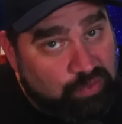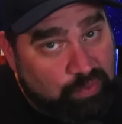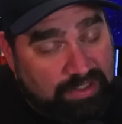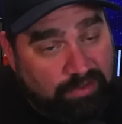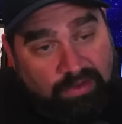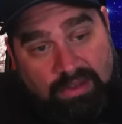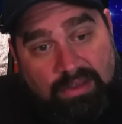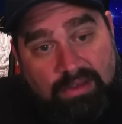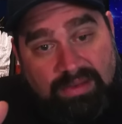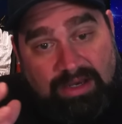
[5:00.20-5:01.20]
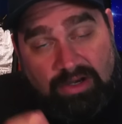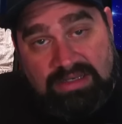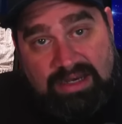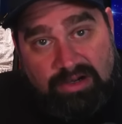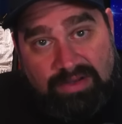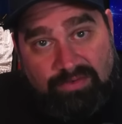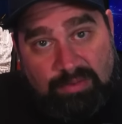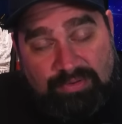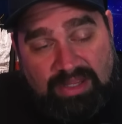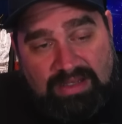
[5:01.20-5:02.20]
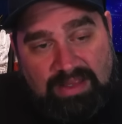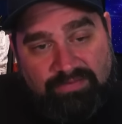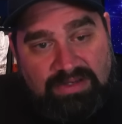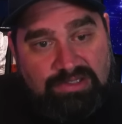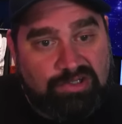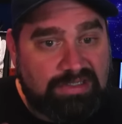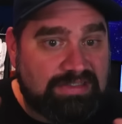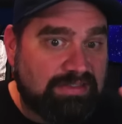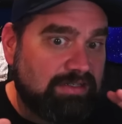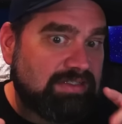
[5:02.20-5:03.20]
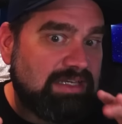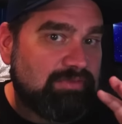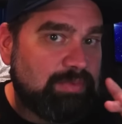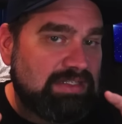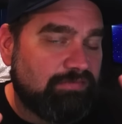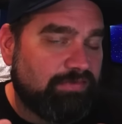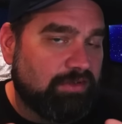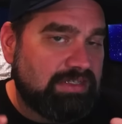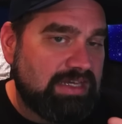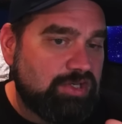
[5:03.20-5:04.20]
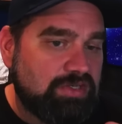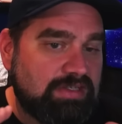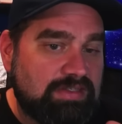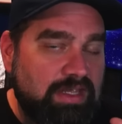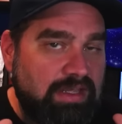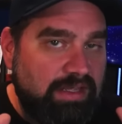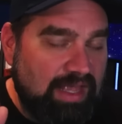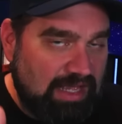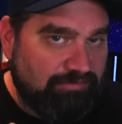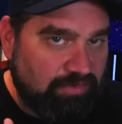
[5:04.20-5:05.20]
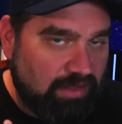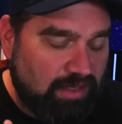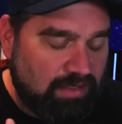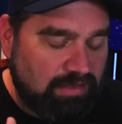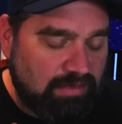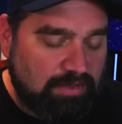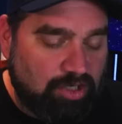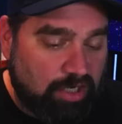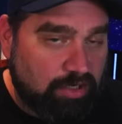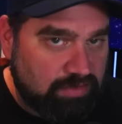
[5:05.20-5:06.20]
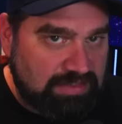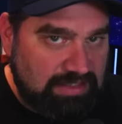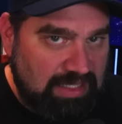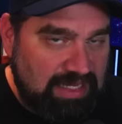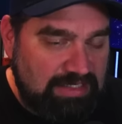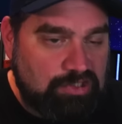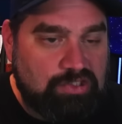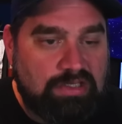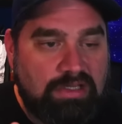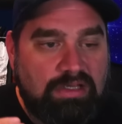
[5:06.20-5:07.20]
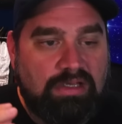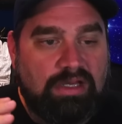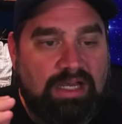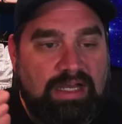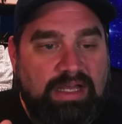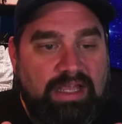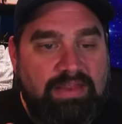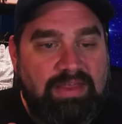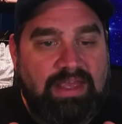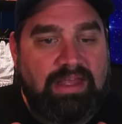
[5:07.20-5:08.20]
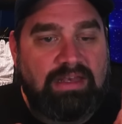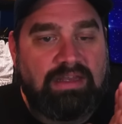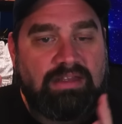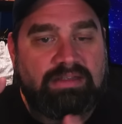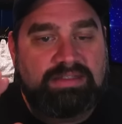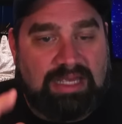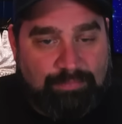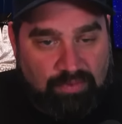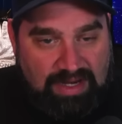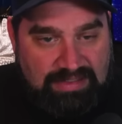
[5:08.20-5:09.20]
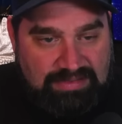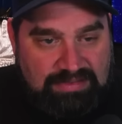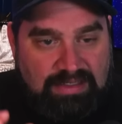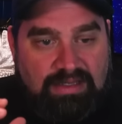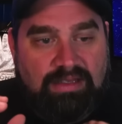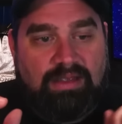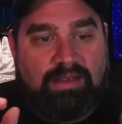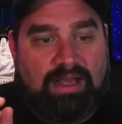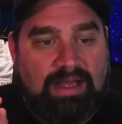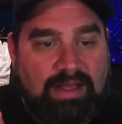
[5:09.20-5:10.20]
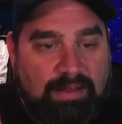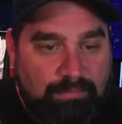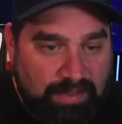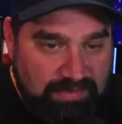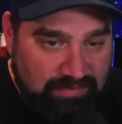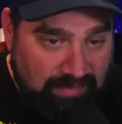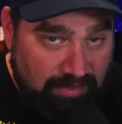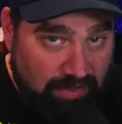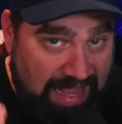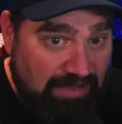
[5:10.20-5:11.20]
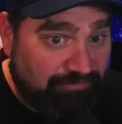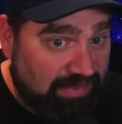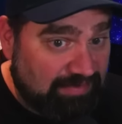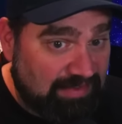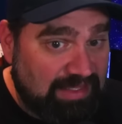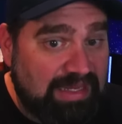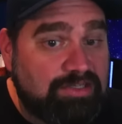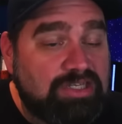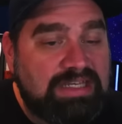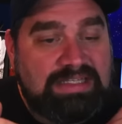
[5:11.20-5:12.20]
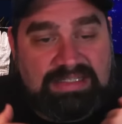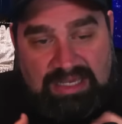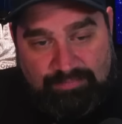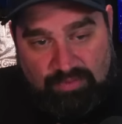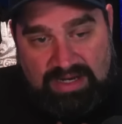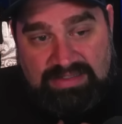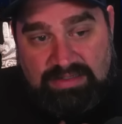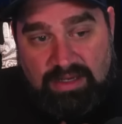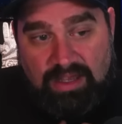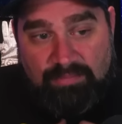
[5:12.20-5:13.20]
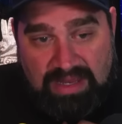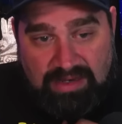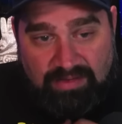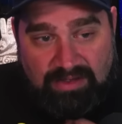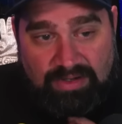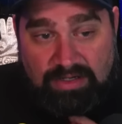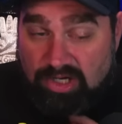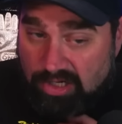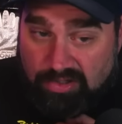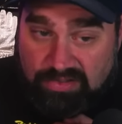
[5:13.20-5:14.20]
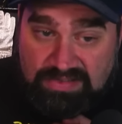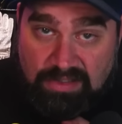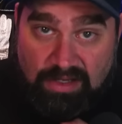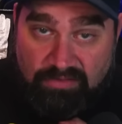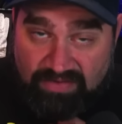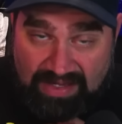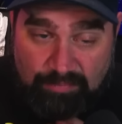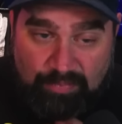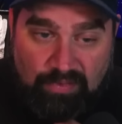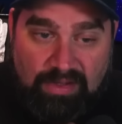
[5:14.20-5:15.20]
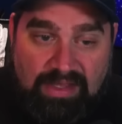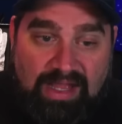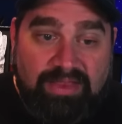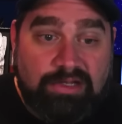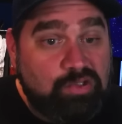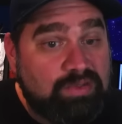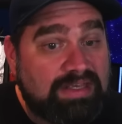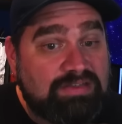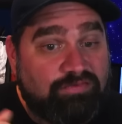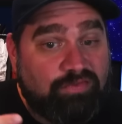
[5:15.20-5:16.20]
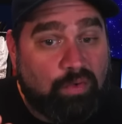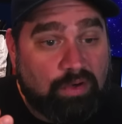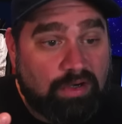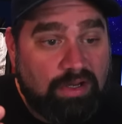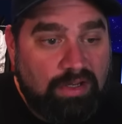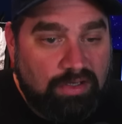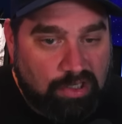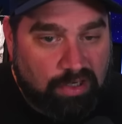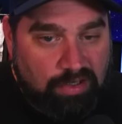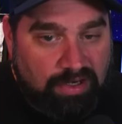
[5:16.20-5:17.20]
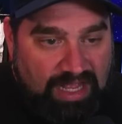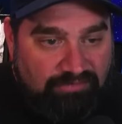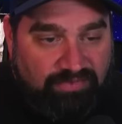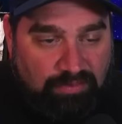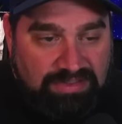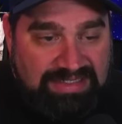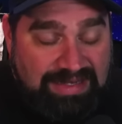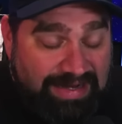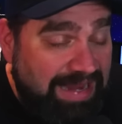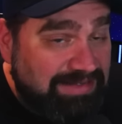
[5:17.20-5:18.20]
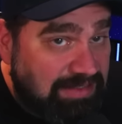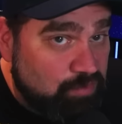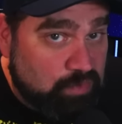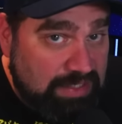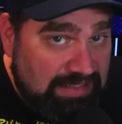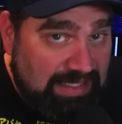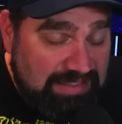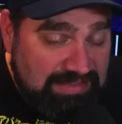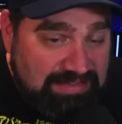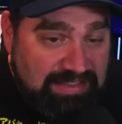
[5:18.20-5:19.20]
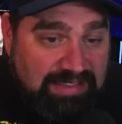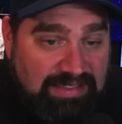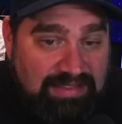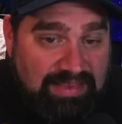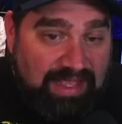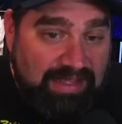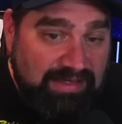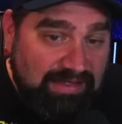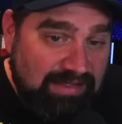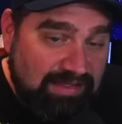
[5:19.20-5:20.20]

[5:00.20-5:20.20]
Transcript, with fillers: you will. They're in Daredevil, they're playing love interest. There seems to be some flirtatious. Affleck, uh, Garner is engaged uh, and then separates uh, months later, Affleck's engaged. He separates immediately when Garner's available. And then in 2004, Garner and Affleck were dated. I didn't realize that